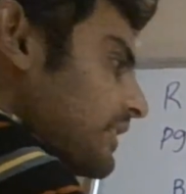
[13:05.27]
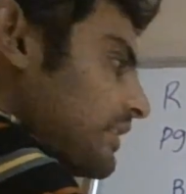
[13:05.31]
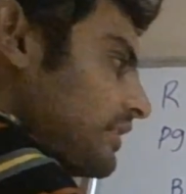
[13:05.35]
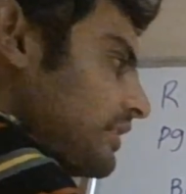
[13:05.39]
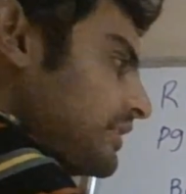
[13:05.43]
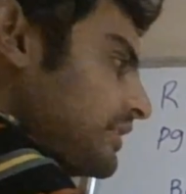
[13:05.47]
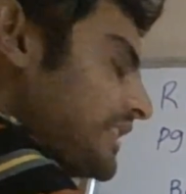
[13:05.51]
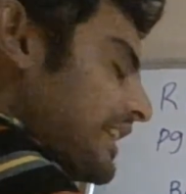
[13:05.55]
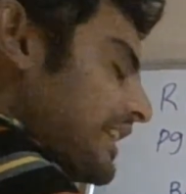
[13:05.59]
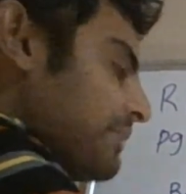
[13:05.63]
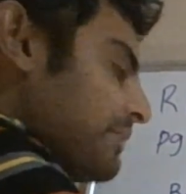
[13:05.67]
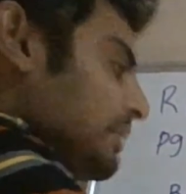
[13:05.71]

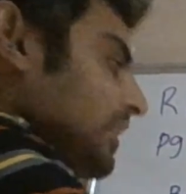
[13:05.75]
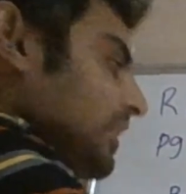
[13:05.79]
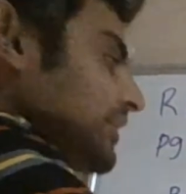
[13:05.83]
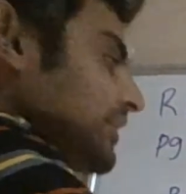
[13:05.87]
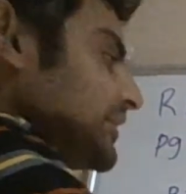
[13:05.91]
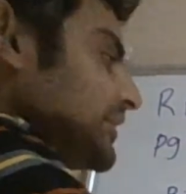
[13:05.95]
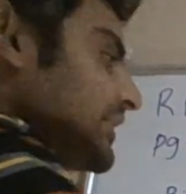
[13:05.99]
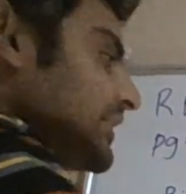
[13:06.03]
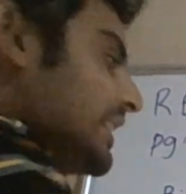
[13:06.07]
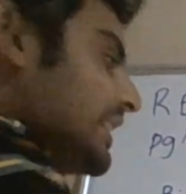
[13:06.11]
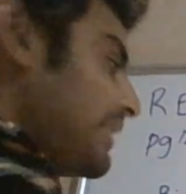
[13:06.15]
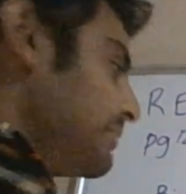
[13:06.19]
dead
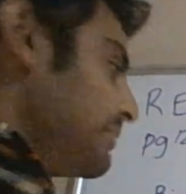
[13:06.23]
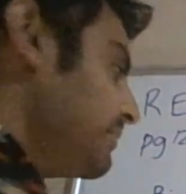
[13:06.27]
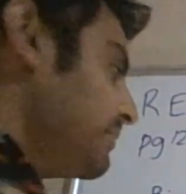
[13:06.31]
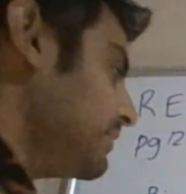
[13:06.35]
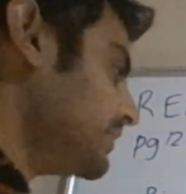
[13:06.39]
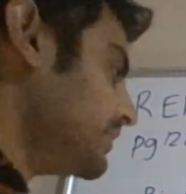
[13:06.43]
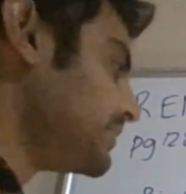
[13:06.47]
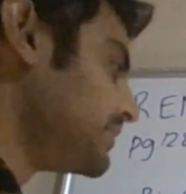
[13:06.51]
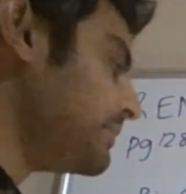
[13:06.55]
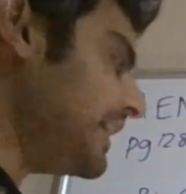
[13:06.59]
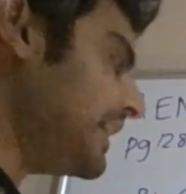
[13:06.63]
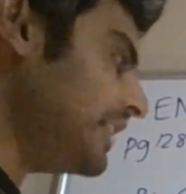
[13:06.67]
plants and
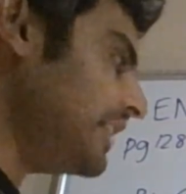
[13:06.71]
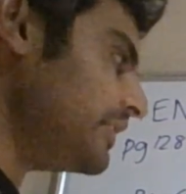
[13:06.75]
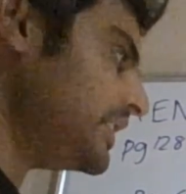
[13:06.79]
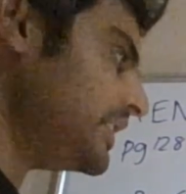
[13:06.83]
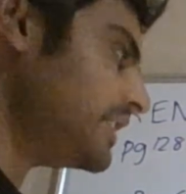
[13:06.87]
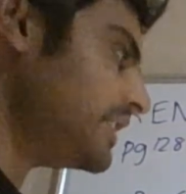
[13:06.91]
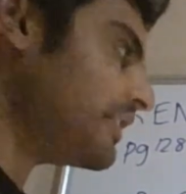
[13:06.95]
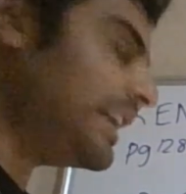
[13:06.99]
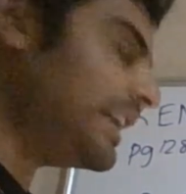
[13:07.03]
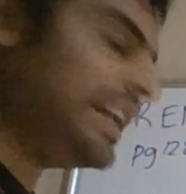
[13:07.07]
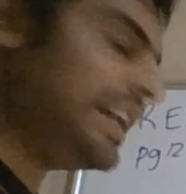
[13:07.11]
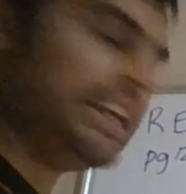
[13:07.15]
animals
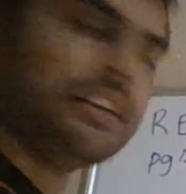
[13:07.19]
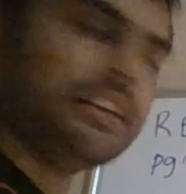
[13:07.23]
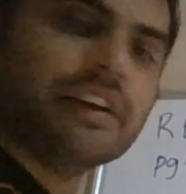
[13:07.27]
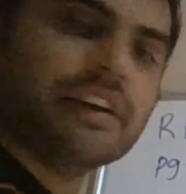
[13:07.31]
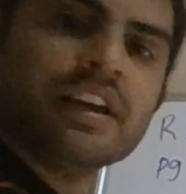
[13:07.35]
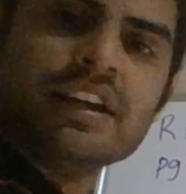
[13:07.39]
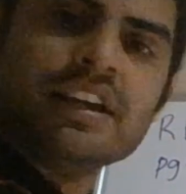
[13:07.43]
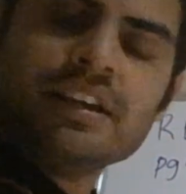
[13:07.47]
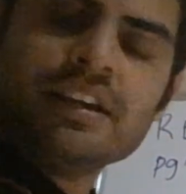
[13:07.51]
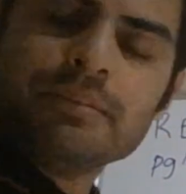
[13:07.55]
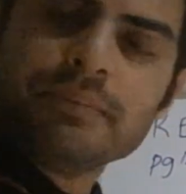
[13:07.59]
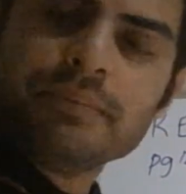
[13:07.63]
biodegrade,
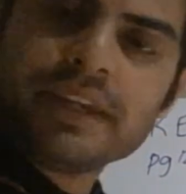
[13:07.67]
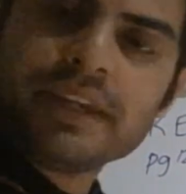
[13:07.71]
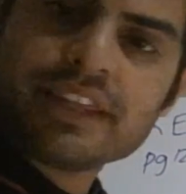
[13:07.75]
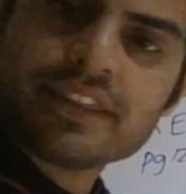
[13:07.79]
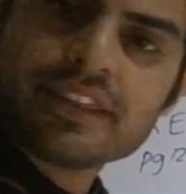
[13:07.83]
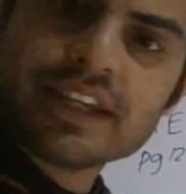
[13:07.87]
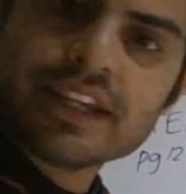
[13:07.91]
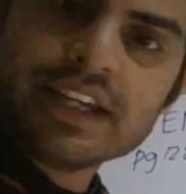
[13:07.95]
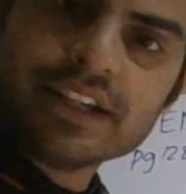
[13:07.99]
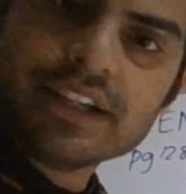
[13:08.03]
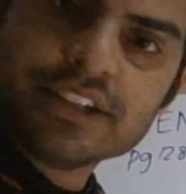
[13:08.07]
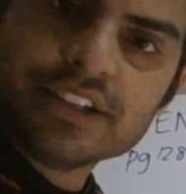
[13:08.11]

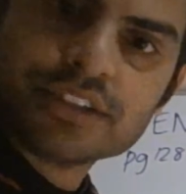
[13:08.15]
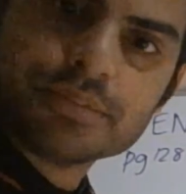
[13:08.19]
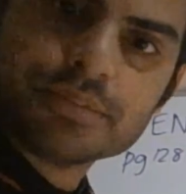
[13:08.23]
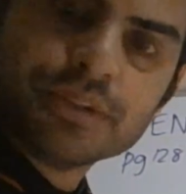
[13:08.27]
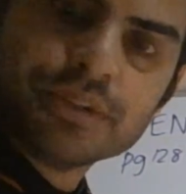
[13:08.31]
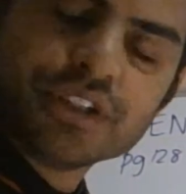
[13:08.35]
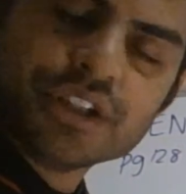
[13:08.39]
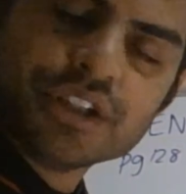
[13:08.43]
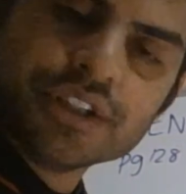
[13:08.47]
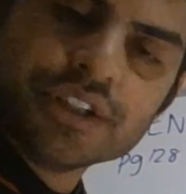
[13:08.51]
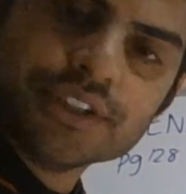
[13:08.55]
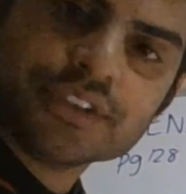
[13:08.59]
methane is
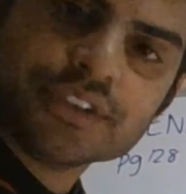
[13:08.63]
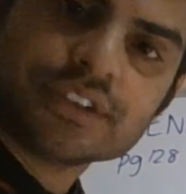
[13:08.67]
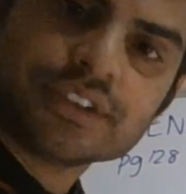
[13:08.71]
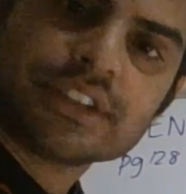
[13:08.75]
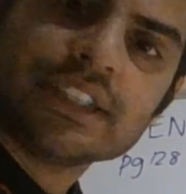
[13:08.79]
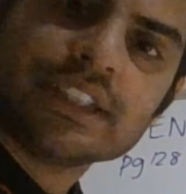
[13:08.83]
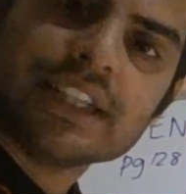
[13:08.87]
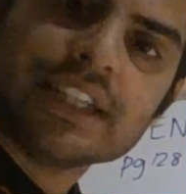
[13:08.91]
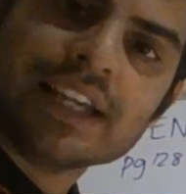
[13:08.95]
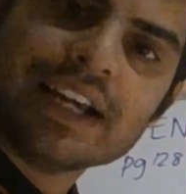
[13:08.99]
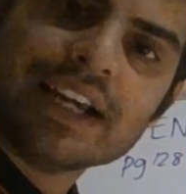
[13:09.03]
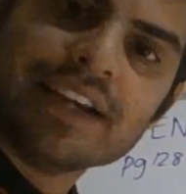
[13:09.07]

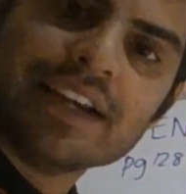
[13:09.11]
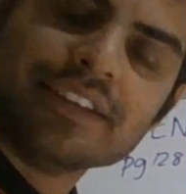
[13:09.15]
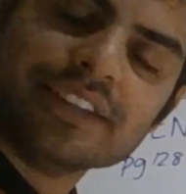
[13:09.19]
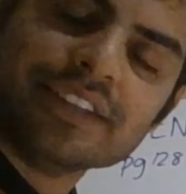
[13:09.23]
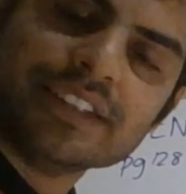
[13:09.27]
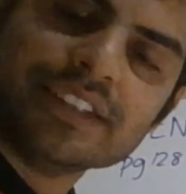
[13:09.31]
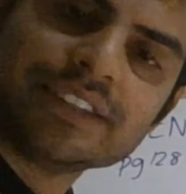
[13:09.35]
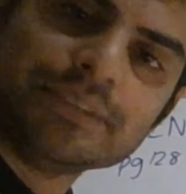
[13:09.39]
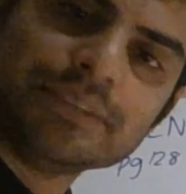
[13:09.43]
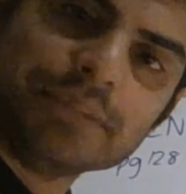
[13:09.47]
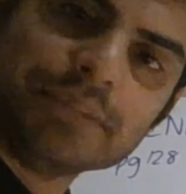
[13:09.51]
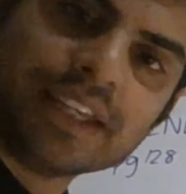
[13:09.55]
produced, and
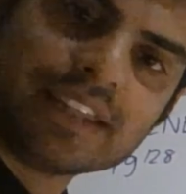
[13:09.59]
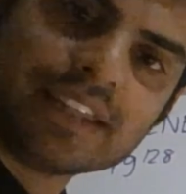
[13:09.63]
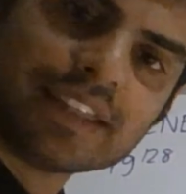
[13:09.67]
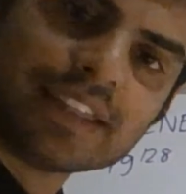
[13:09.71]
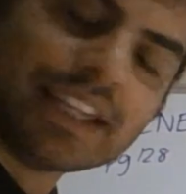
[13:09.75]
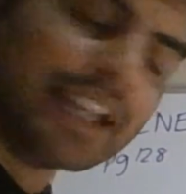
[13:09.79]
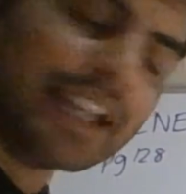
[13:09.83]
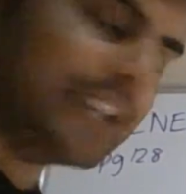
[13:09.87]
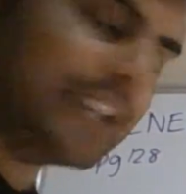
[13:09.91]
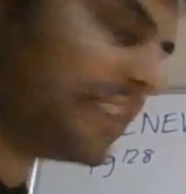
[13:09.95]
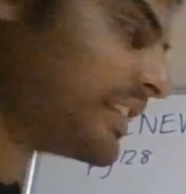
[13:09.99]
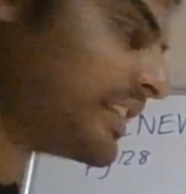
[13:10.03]
this
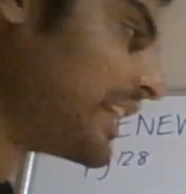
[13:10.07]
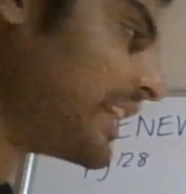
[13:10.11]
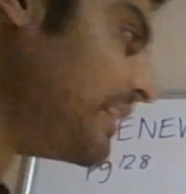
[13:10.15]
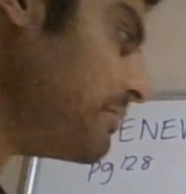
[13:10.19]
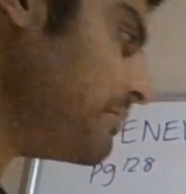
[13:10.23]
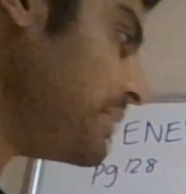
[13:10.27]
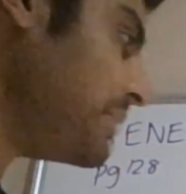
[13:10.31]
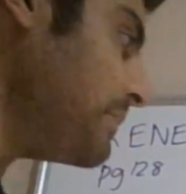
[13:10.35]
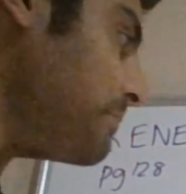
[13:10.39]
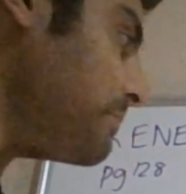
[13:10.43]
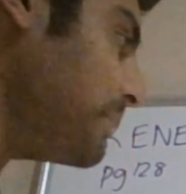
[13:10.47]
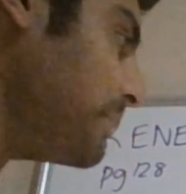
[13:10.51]
methane can
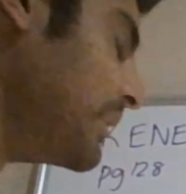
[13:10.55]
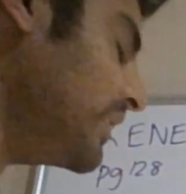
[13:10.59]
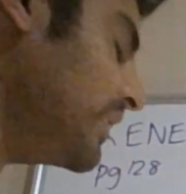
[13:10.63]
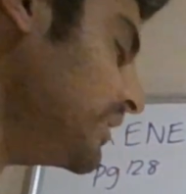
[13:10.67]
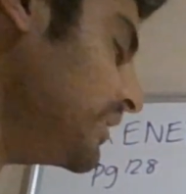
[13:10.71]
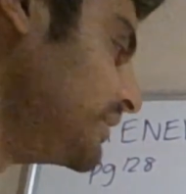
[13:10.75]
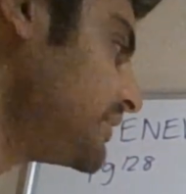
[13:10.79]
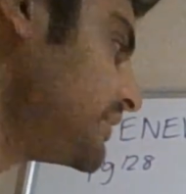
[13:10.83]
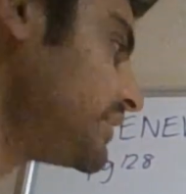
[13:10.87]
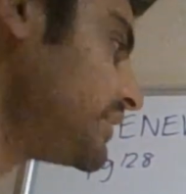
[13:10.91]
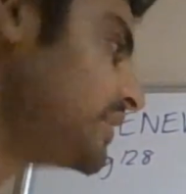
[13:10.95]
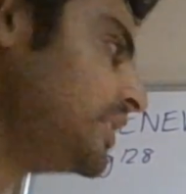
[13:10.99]
be
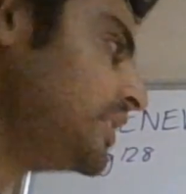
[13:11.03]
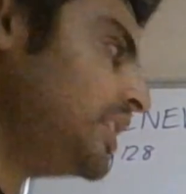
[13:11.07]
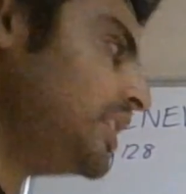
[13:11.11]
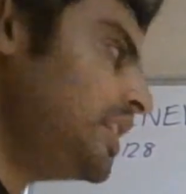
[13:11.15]
burnt